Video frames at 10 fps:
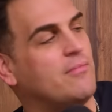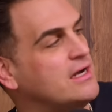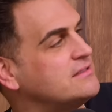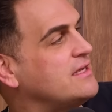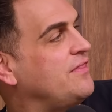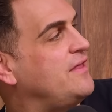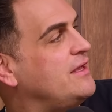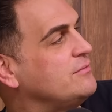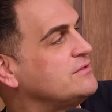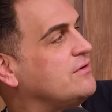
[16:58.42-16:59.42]
musk, I think
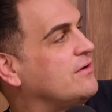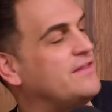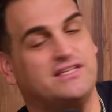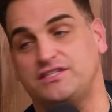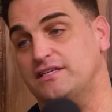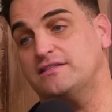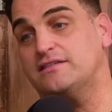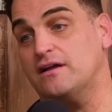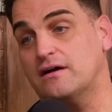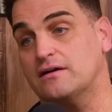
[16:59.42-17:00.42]
it was called. That shit
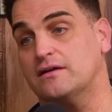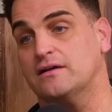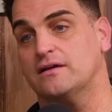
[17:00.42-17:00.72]
stunk.